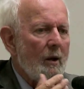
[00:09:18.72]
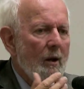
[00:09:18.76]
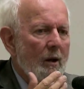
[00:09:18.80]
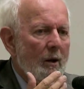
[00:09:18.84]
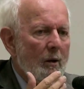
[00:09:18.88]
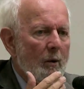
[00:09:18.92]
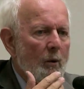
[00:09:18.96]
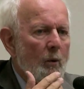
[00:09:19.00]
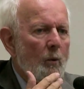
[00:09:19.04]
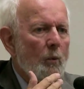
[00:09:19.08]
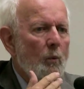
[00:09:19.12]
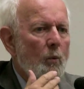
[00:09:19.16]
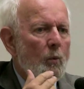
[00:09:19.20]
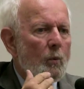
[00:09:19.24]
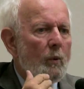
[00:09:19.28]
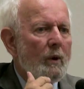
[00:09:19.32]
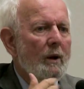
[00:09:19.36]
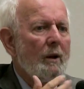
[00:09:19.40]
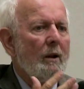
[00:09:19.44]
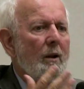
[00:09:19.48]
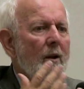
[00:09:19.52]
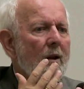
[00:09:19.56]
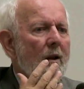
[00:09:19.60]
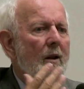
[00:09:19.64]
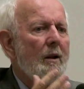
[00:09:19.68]

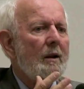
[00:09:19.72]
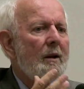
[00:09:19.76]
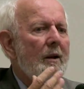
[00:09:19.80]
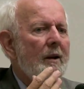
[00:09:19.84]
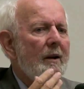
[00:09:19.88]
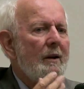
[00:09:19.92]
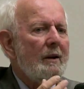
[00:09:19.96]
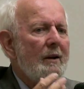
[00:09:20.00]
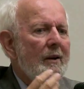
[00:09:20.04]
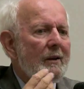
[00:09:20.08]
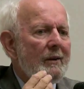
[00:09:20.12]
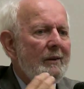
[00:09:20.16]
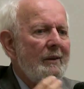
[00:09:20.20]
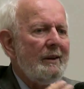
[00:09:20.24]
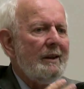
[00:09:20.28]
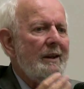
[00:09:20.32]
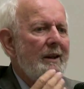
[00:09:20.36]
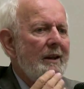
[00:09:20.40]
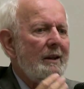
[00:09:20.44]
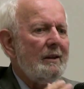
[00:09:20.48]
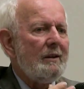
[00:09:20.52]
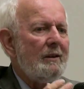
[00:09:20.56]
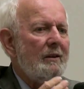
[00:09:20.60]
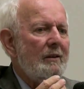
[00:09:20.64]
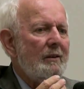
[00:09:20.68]
will
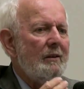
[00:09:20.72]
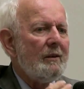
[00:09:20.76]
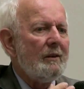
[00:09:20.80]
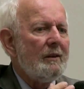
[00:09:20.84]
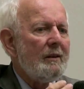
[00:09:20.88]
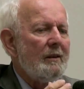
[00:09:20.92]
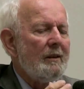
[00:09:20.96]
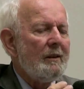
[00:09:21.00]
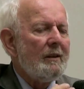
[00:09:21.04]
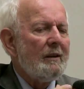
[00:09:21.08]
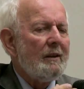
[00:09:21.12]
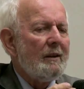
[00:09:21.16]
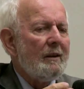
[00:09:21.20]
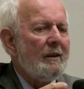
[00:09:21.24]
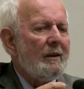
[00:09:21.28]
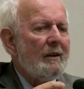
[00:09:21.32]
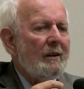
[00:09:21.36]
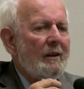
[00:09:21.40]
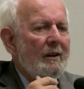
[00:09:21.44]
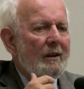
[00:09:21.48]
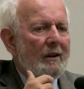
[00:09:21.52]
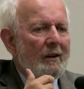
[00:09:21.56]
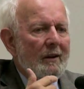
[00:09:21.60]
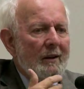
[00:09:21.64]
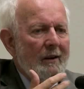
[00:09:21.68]
need
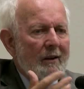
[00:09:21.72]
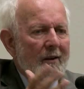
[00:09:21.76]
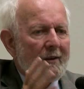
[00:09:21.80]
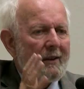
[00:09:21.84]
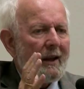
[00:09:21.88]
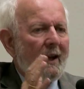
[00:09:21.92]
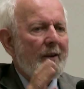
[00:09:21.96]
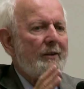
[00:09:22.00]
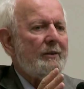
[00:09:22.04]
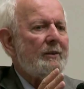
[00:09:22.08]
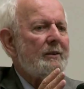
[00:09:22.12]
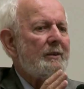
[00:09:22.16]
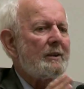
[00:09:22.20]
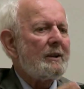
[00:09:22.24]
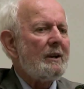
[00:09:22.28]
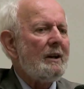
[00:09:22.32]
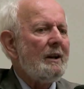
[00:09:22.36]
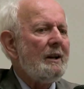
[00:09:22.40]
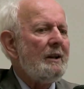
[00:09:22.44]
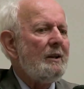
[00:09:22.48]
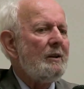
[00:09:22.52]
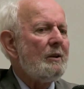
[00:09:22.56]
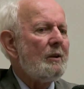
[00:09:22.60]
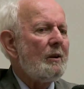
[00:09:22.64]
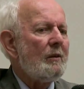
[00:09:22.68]
that
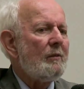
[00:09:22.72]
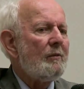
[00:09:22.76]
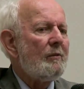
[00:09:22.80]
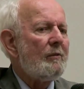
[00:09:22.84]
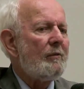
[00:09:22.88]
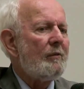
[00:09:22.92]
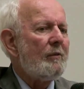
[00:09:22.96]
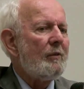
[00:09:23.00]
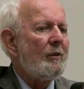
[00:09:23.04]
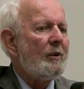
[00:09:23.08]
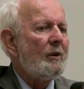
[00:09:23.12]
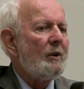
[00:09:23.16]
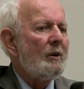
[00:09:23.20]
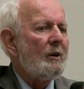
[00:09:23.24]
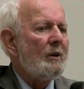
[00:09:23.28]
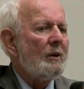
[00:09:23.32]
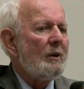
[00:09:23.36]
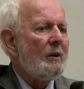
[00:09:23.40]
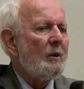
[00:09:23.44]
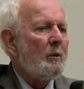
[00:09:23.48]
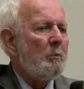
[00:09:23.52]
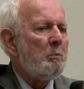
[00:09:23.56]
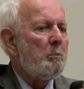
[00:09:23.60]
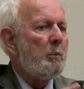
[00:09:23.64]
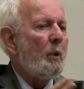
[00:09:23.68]
kind of
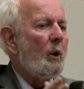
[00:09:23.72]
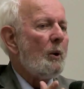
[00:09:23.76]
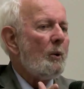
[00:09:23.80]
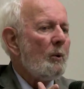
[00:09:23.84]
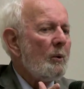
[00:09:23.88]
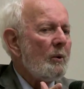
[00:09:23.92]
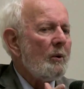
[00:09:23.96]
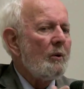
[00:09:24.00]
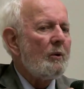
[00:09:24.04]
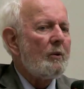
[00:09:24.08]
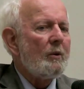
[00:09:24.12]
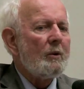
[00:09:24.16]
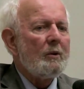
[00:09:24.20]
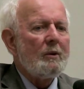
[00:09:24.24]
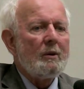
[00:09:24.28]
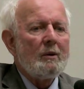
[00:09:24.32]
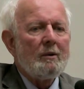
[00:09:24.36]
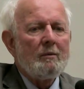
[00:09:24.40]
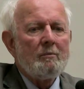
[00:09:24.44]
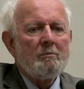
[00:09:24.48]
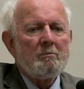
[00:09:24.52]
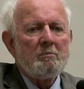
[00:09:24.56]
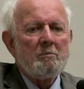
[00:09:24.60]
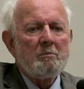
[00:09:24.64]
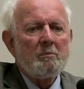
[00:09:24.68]
bold,
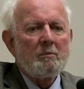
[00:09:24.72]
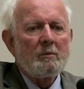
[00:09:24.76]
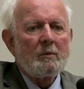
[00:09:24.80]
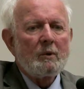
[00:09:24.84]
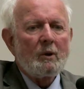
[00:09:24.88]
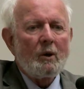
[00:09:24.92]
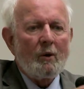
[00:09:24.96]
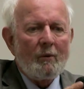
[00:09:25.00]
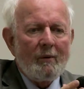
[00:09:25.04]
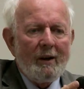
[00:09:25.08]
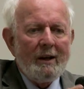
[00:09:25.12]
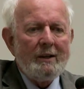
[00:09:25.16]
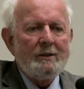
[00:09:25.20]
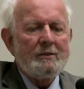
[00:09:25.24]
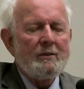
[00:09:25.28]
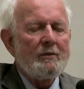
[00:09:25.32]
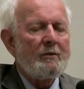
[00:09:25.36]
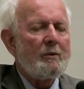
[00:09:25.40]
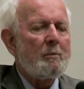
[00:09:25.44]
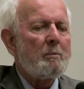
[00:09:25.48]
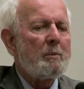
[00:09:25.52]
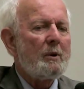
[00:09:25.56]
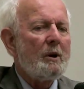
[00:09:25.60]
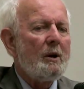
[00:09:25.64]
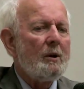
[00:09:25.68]

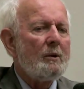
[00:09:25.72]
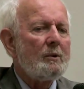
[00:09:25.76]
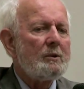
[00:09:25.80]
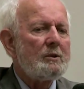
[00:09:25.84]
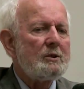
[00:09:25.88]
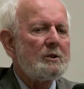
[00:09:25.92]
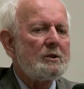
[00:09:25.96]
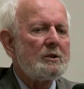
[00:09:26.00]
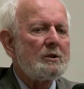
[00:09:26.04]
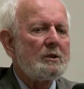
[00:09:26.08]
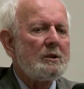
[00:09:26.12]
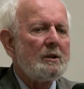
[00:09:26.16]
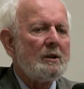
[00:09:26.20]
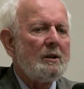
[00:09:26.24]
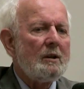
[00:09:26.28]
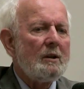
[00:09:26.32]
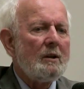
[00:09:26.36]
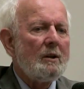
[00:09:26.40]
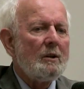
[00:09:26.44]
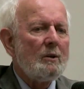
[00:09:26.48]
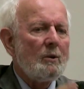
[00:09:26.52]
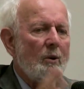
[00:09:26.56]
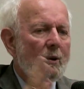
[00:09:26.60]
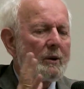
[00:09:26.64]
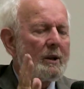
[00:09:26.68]
courageous approach,
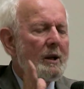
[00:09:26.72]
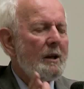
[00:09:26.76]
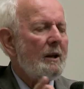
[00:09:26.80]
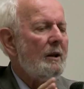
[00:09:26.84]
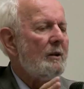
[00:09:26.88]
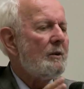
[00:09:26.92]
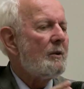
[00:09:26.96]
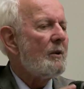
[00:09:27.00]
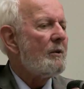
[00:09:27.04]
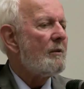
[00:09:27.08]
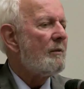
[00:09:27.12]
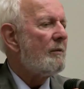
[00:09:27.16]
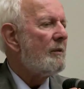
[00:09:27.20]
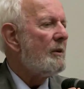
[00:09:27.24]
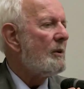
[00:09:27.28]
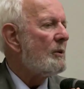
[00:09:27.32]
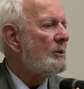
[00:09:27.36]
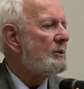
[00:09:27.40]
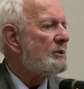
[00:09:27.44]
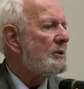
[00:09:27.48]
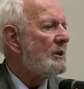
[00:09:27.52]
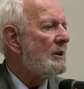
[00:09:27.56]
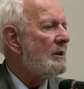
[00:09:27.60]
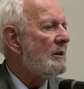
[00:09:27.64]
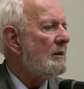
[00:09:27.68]
looking into the
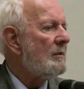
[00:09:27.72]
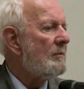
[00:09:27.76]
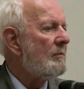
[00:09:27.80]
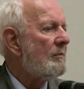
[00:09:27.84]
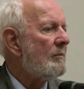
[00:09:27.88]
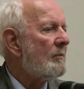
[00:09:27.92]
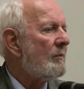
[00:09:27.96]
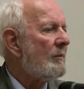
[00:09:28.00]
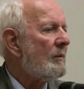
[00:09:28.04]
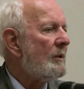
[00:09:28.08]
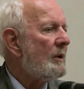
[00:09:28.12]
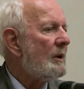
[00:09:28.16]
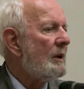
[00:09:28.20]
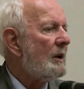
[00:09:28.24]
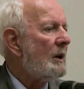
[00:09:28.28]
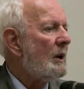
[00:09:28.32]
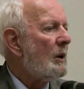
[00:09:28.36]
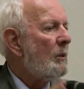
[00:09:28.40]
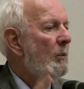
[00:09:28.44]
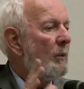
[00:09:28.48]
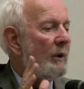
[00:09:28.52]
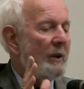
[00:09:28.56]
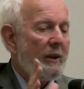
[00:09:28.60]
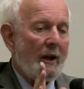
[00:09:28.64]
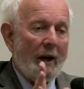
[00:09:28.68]
future,
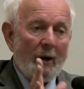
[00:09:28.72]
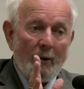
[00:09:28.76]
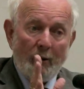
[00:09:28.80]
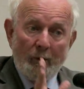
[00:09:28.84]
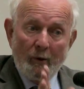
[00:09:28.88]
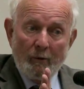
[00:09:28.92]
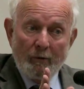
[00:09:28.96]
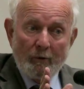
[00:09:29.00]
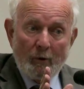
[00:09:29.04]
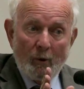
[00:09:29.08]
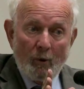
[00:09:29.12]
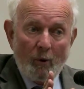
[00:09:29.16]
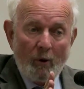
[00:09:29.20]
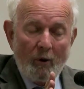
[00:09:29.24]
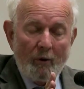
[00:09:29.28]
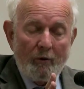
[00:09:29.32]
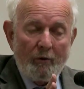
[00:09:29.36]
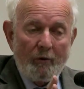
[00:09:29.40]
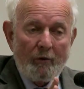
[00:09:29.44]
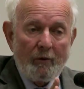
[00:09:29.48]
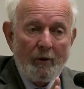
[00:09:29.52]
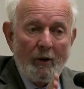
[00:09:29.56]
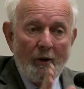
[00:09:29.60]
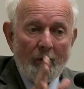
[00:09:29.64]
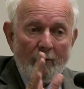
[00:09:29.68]
without, of
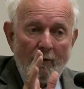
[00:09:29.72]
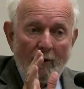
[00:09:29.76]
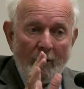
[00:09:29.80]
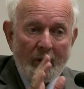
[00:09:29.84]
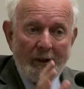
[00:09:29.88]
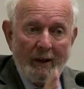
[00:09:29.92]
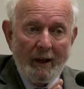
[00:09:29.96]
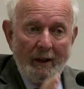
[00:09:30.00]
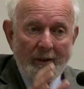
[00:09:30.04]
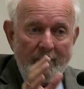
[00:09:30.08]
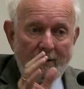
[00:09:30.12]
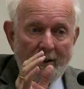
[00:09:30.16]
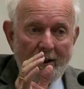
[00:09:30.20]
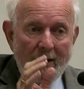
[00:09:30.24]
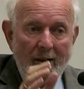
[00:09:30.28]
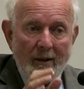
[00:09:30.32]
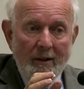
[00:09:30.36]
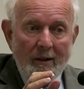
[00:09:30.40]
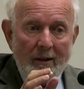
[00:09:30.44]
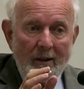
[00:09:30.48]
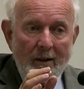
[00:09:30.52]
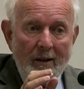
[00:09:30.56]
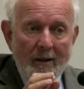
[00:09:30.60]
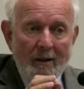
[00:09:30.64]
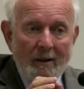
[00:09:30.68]
course,
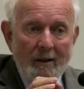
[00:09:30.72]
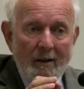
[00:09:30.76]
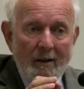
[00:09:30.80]
forgetting